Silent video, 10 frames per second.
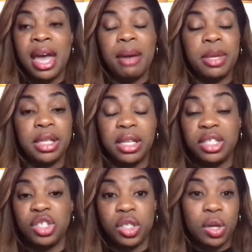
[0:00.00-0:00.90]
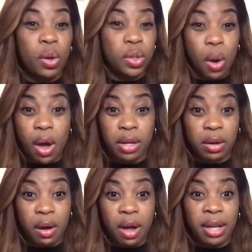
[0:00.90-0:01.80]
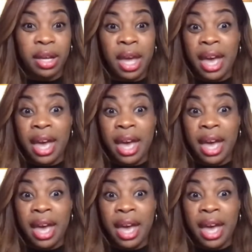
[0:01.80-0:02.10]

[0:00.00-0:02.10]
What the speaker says: I mean, the list just goes on and on.